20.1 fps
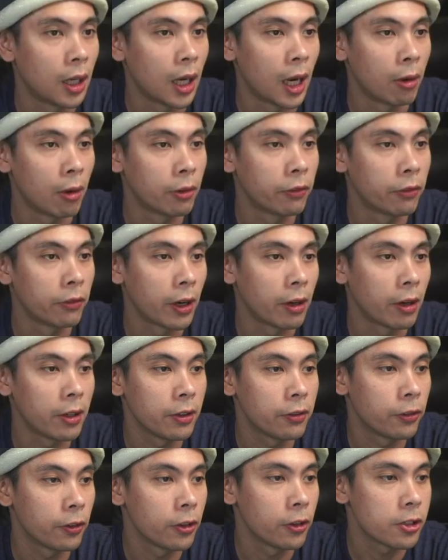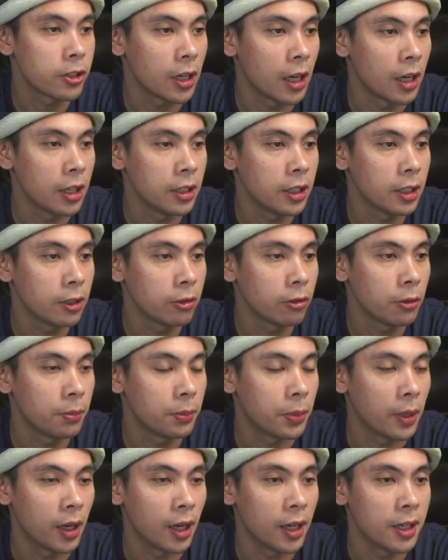Our very first ending
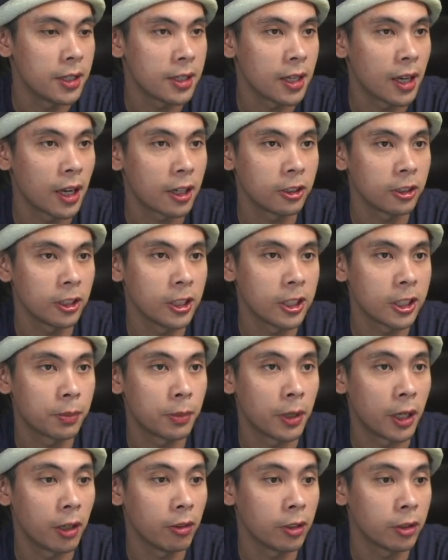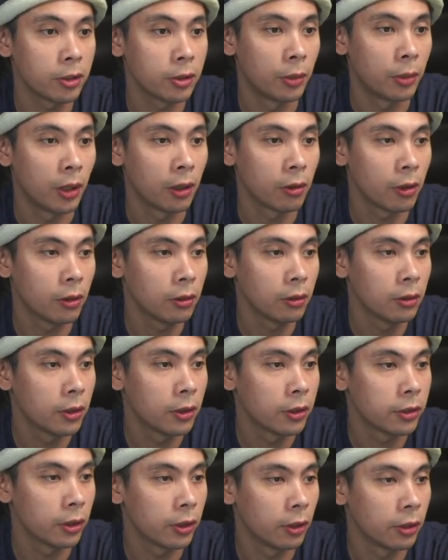group buy is actually expiring tomorrow,
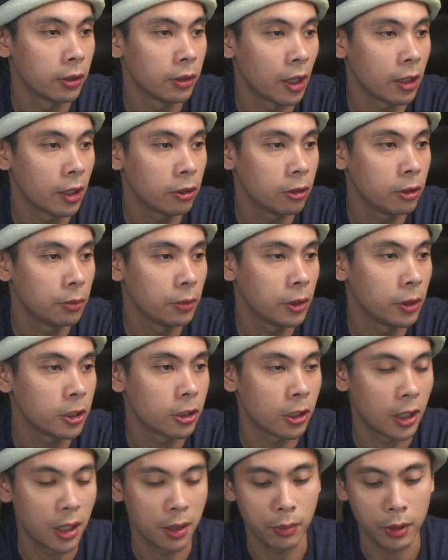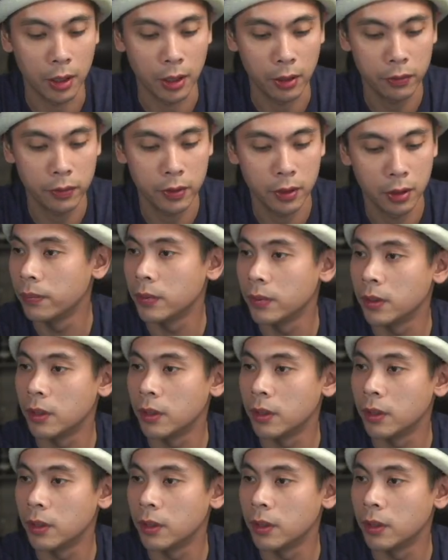so not too much time left.